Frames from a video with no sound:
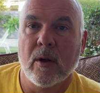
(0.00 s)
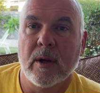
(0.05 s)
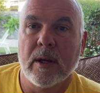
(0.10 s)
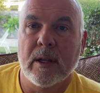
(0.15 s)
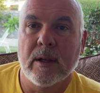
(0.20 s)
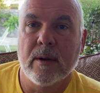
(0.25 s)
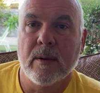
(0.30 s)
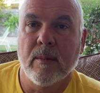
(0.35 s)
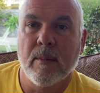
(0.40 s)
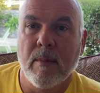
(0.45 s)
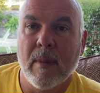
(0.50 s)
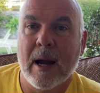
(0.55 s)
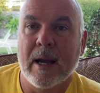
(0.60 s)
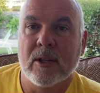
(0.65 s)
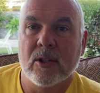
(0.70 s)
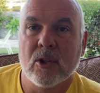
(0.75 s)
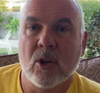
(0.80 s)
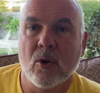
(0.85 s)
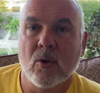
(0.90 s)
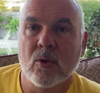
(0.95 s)
in my
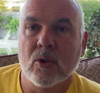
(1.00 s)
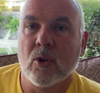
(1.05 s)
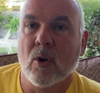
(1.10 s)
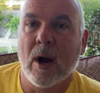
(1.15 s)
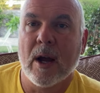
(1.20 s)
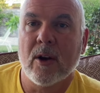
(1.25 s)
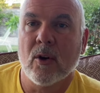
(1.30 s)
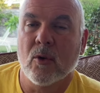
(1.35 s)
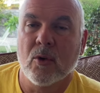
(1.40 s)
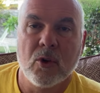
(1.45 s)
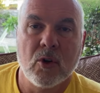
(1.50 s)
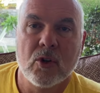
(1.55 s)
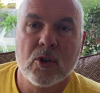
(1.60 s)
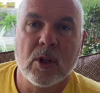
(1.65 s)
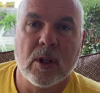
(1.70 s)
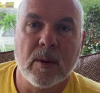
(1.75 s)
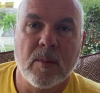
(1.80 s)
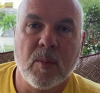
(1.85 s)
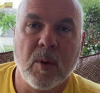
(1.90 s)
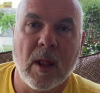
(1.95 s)
zone, so I don't
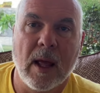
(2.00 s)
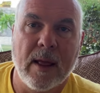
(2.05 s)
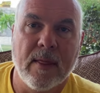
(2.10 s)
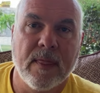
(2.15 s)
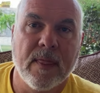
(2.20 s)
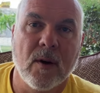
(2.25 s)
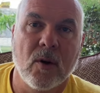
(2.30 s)
usually plant